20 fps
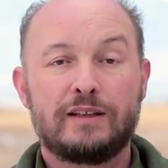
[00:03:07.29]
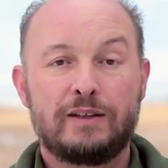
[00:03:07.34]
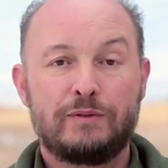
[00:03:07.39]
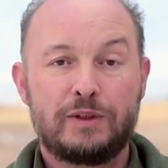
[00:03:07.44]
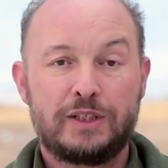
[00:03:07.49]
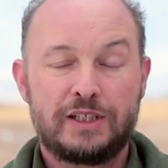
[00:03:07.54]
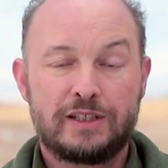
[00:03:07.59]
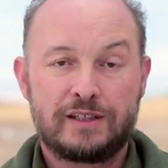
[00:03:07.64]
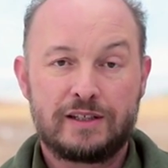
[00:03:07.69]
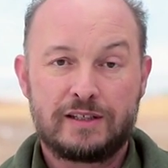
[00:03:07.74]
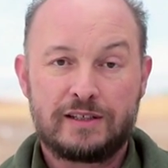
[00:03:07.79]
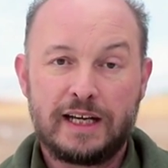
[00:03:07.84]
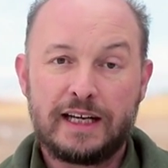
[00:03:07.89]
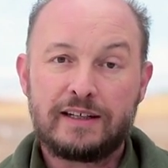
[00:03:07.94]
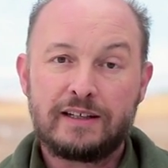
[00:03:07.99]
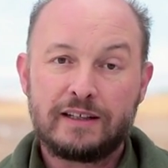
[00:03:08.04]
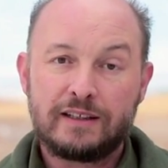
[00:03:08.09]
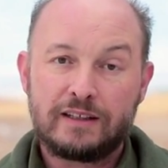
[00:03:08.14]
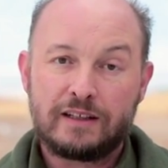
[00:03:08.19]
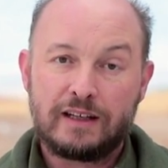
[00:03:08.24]
which is the
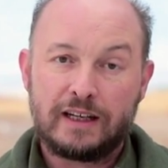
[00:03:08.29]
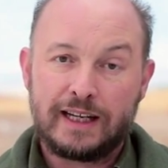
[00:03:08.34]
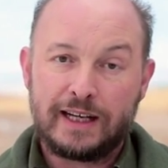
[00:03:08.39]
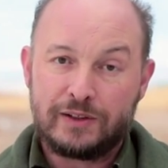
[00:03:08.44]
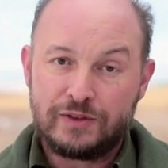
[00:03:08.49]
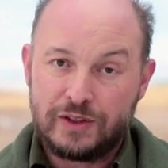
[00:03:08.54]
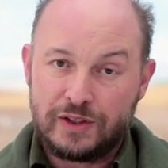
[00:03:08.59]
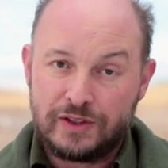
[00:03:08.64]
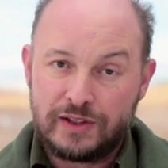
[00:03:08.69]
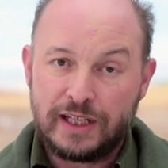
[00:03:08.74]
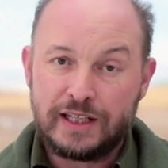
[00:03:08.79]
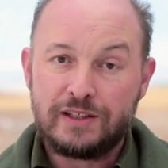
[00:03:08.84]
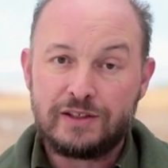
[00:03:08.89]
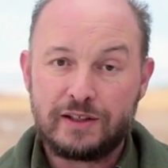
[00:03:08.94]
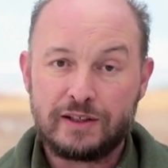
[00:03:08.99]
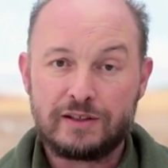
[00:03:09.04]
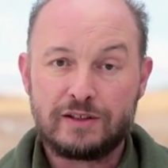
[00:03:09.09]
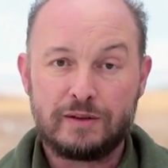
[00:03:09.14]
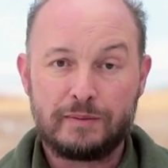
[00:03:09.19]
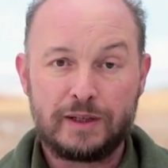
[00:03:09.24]
setting that allows the
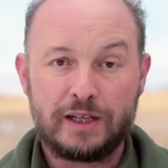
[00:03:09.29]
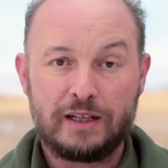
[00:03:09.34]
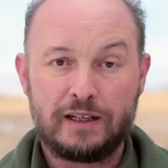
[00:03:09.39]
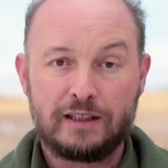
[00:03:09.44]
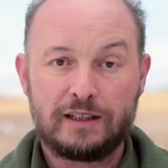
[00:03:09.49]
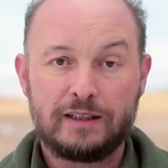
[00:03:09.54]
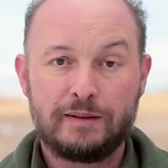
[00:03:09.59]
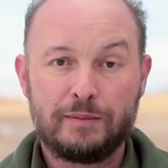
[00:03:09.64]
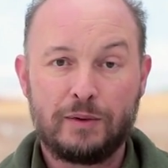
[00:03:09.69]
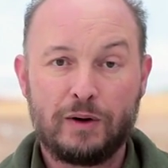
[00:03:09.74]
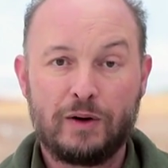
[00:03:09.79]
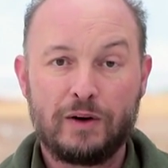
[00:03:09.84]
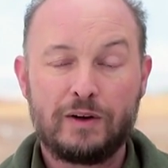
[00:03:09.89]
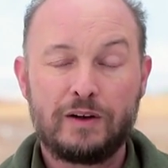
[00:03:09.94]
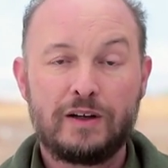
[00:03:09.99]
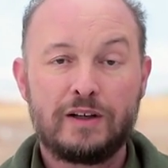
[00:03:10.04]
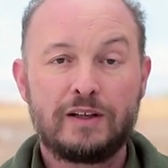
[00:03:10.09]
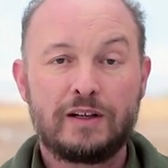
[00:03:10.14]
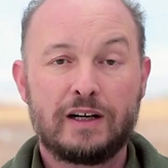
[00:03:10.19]
sensor to be a little more